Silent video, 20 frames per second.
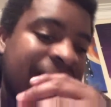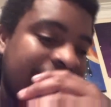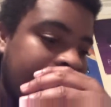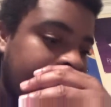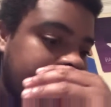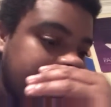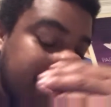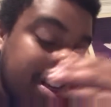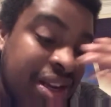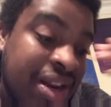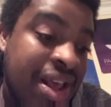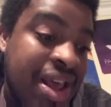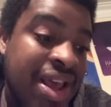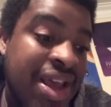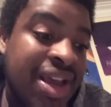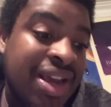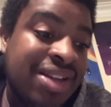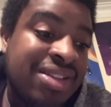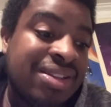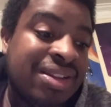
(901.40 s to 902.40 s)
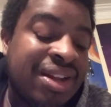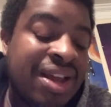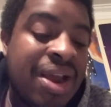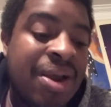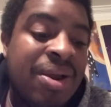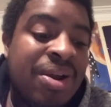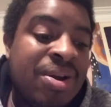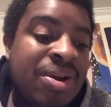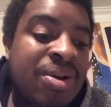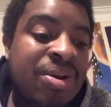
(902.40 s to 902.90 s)
comes in and hits a
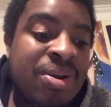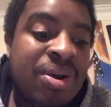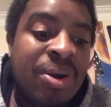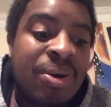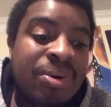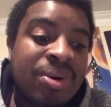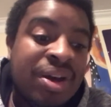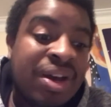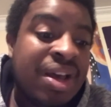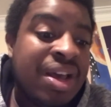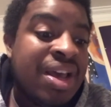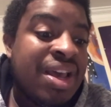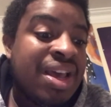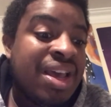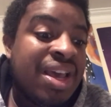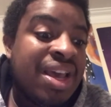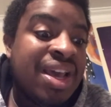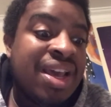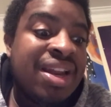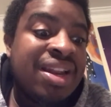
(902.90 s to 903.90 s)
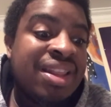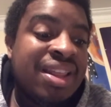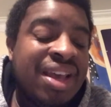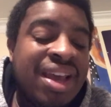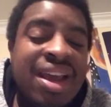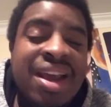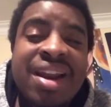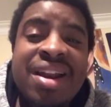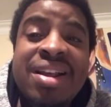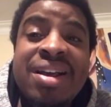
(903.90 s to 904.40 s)
lariat on Kota. And
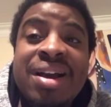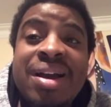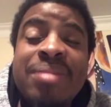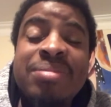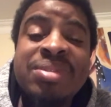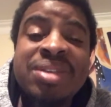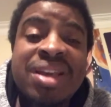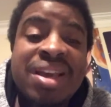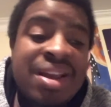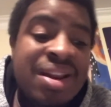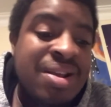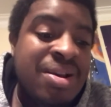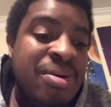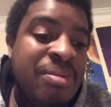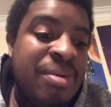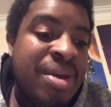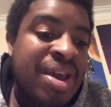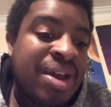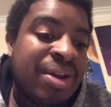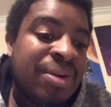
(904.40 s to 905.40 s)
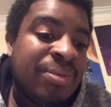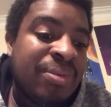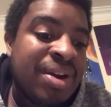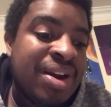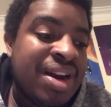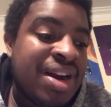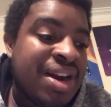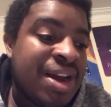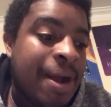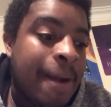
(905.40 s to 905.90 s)
then comes Kenny Omega
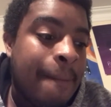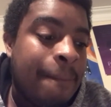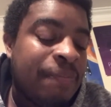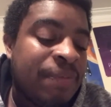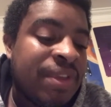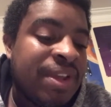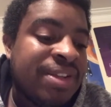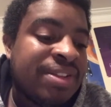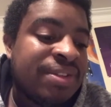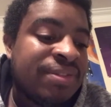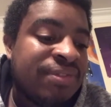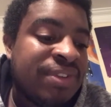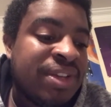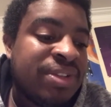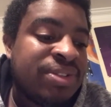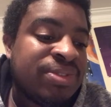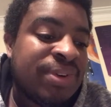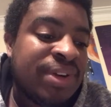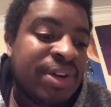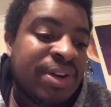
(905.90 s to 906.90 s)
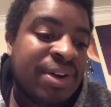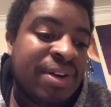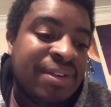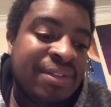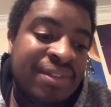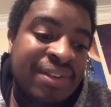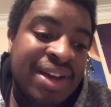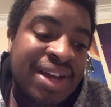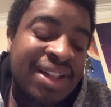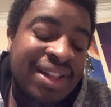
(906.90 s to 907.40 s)
running out and hits a V-trigger on
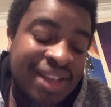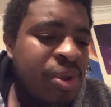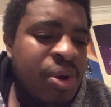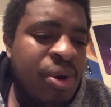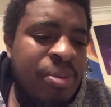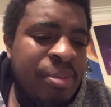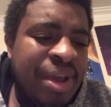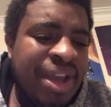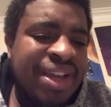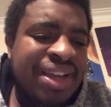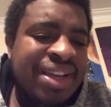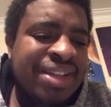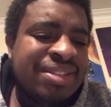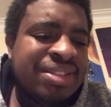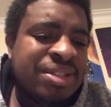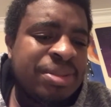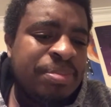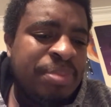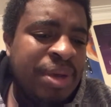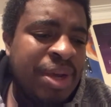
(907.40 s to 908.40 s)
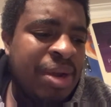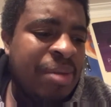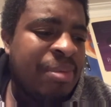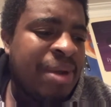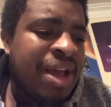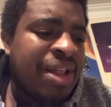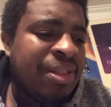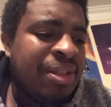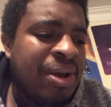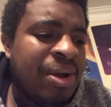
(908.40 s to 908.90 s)
Fale. Omega eats a spear
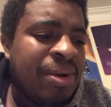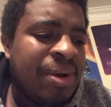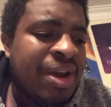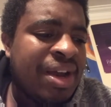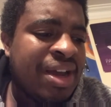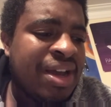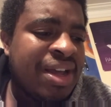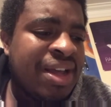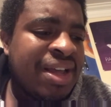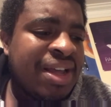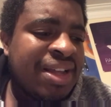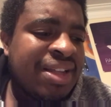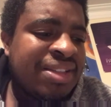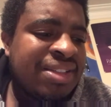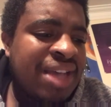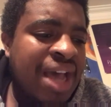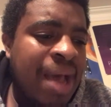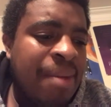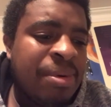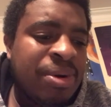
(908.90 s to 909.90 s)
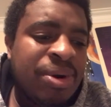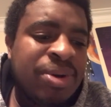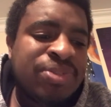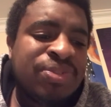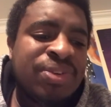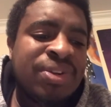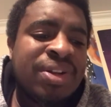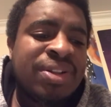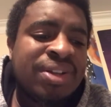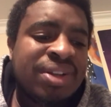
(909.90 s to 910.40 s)
by Loa. Tama goes
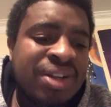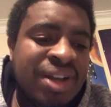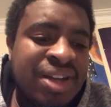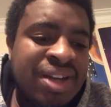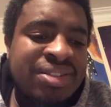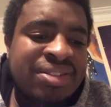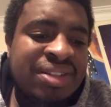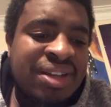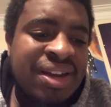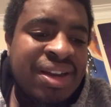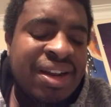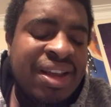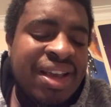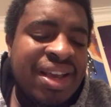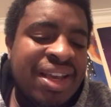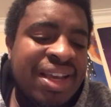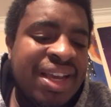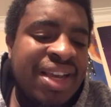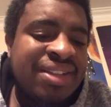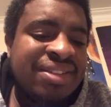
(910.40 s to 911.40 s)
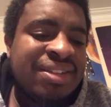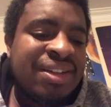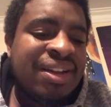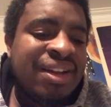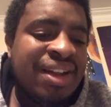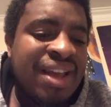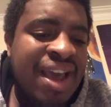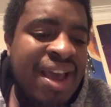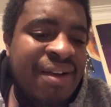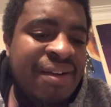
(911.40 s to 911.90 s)
for another gun stun. Eats a
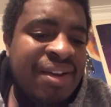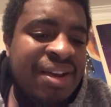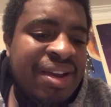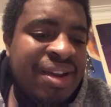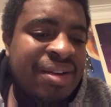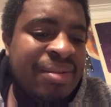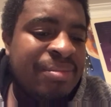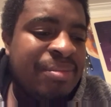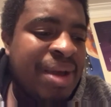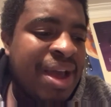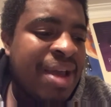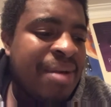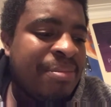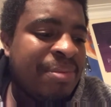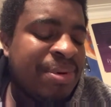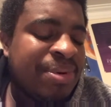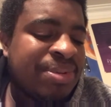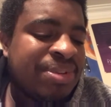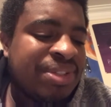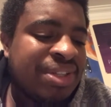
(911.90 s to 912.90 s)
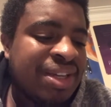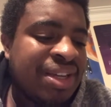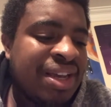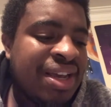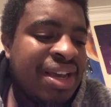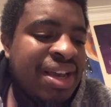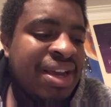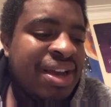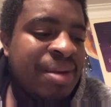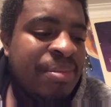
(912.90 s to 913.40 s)
lariat by Ibushi.
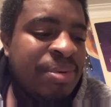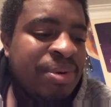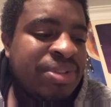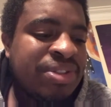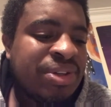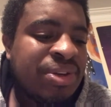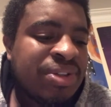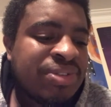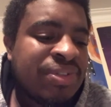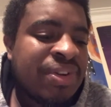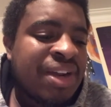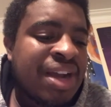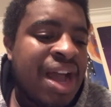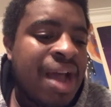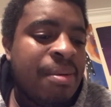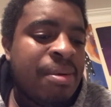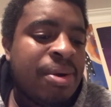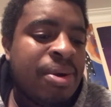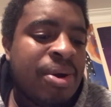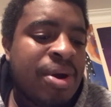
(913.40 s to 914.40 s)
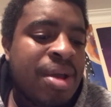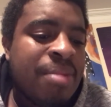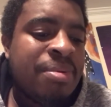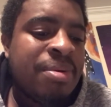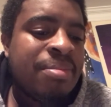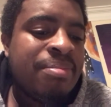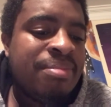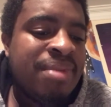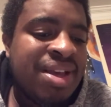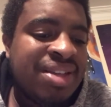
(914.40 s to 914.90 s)
Ibushi goes for a Kamigoye
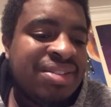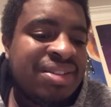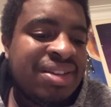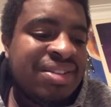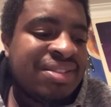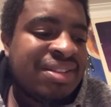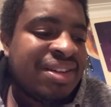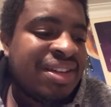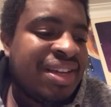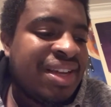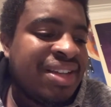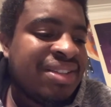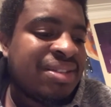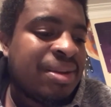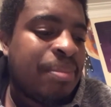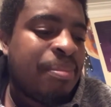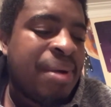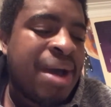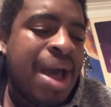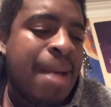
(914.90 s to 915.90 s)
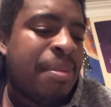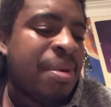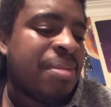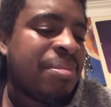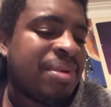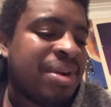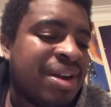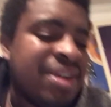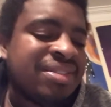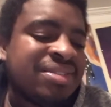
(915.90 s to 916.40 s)
but misses and eats a
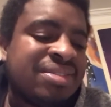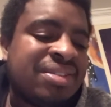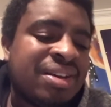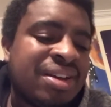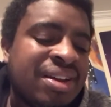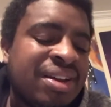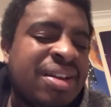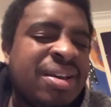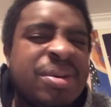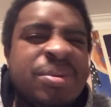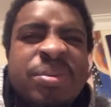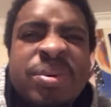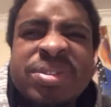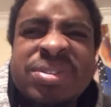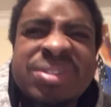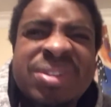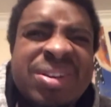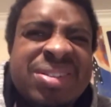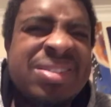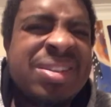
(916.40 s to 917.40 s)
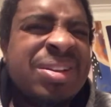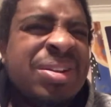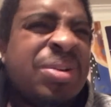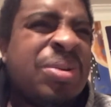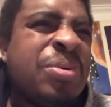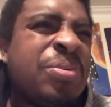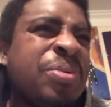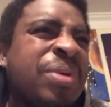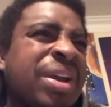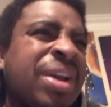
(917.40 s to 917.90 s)
pop-up gun stun, which looked a
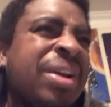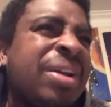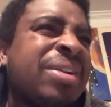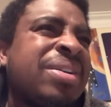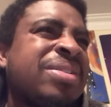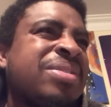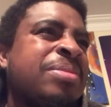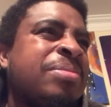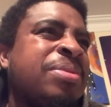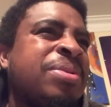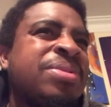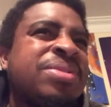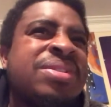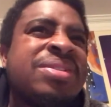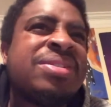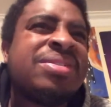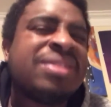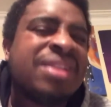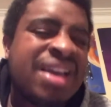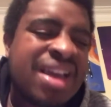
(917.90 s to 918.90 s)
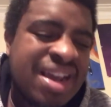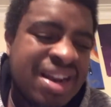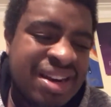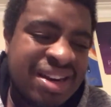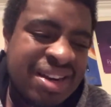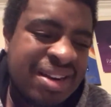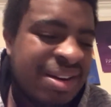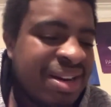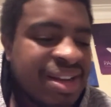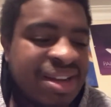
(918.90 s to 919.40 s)
little weird because Ibushi just
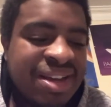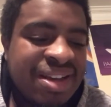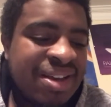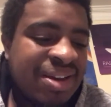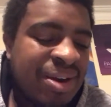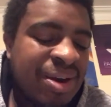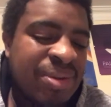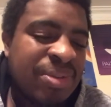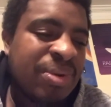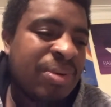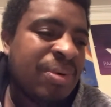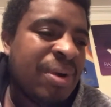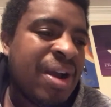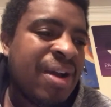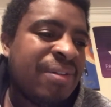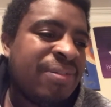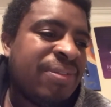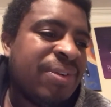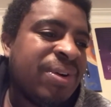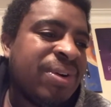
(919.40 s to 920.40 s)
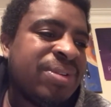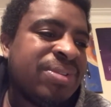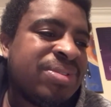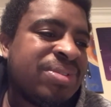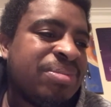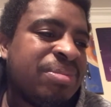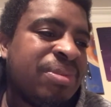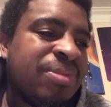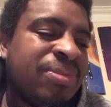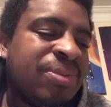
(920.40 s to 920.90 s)
landed on the ground
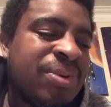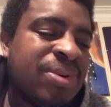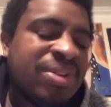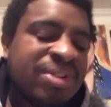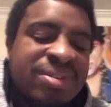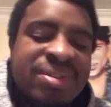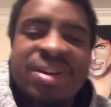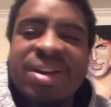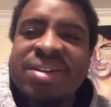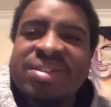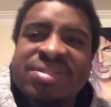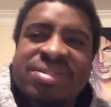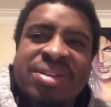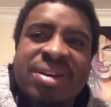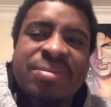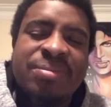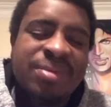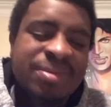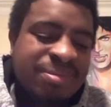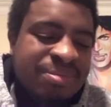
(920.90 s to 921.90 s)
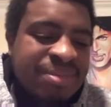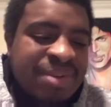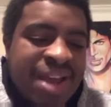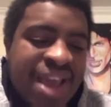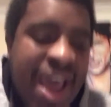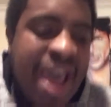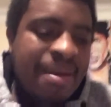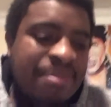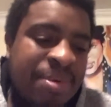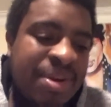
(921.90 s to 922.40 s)
first before the gun stun would
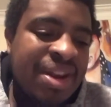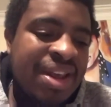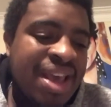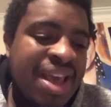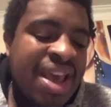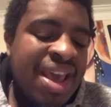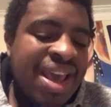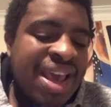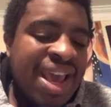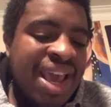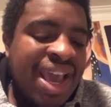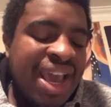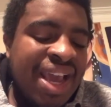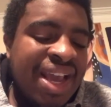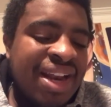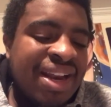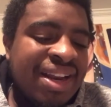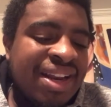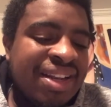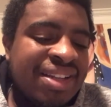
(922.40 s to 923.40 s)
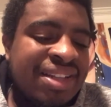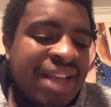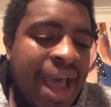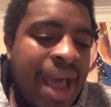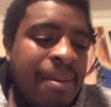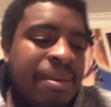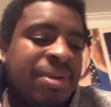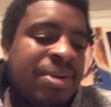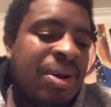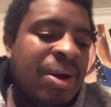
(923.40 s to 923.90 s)
happen. And
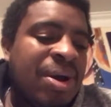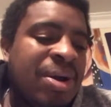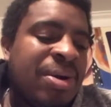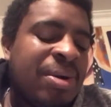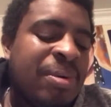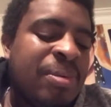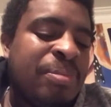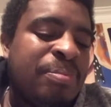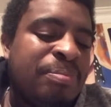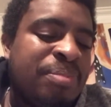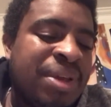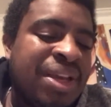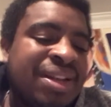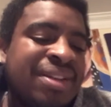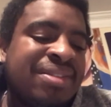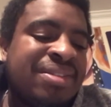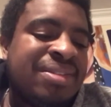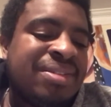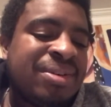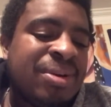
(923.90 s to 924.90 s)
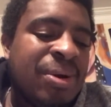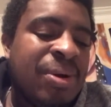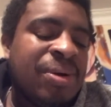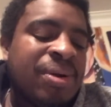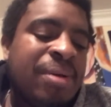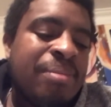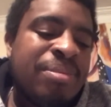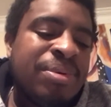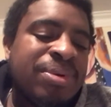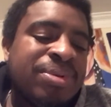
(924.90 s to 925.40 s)
Tama Tonga beats
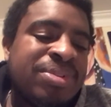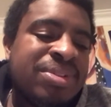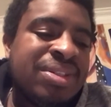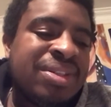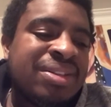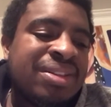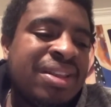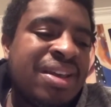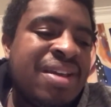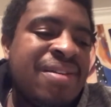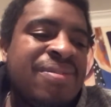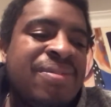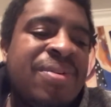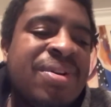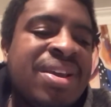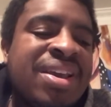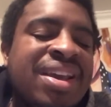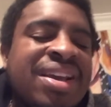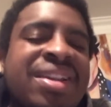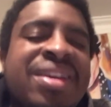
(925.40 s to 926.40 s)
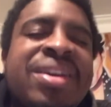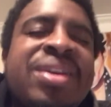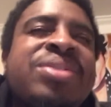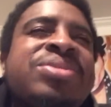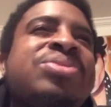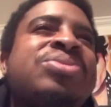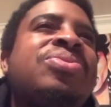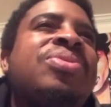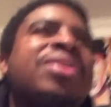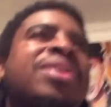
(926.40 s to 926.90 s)
Kota Ibushi, therefore killing
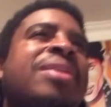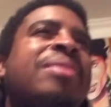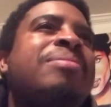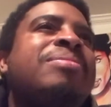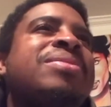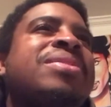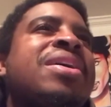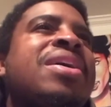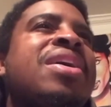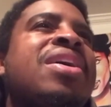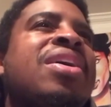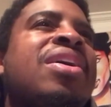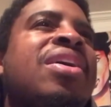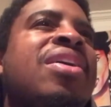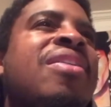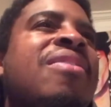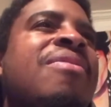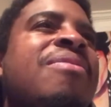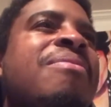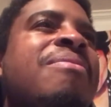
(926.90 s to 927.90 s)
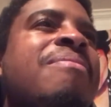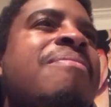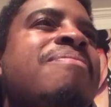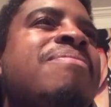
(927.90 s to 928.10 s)
his dreams of